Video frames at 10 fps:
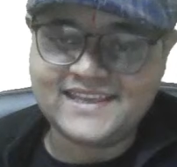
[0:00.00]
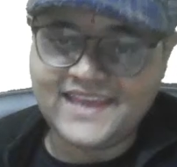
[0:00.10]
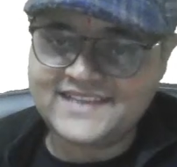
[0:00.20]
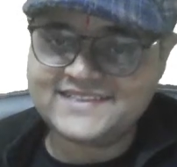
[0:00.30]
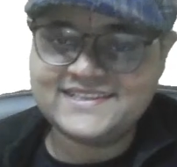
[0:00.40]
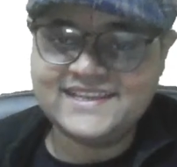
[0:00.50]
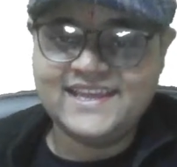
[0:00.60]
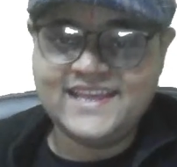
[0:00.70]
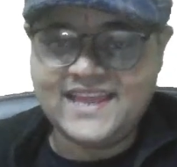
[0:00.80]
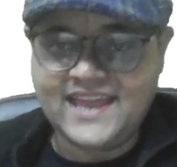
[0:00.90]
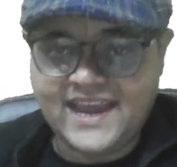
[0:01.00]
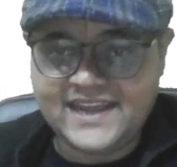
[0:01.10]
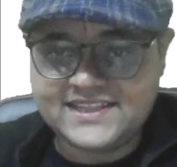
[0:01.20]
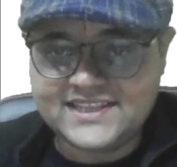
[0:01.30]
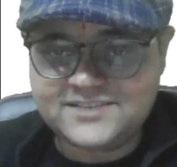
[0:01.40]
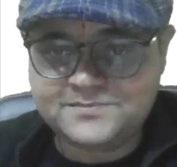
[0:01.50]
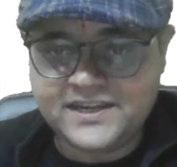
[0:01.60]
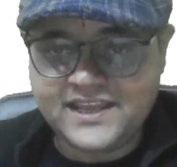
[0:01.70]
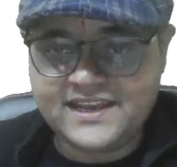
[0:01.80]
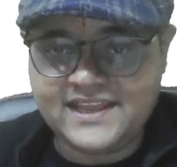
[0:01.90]
Yes, and this
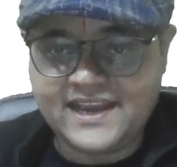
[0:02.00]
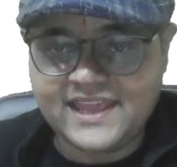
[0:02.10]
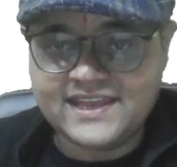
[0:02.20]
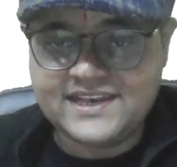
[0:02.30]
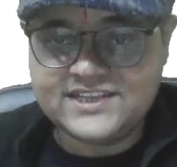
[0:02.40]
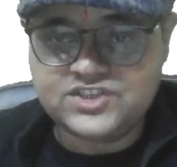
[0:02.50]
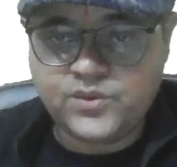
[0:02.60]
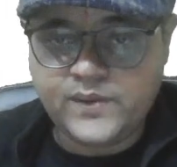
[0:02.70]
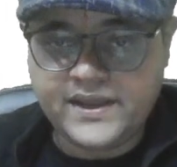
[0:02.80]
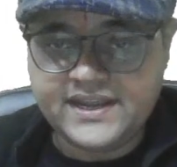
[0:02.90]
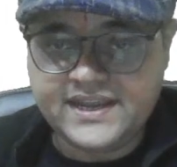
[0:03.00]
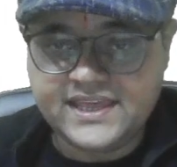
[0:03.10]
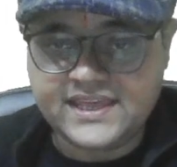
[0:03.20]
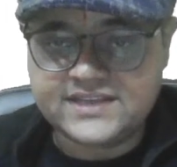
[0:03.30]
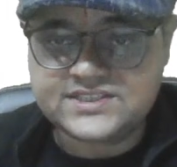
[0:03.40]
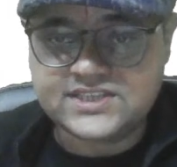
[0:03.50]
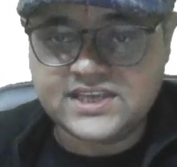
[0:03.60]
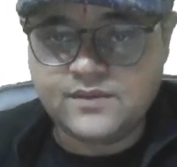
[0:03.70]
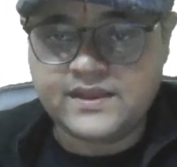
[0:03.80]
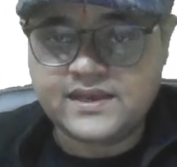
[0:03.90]
particular angle is 20. It's
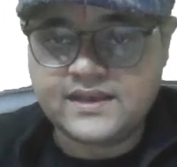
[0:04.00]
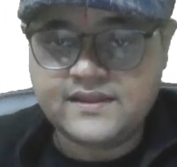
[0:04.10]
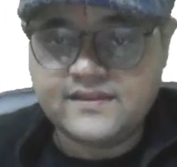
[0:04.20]
given.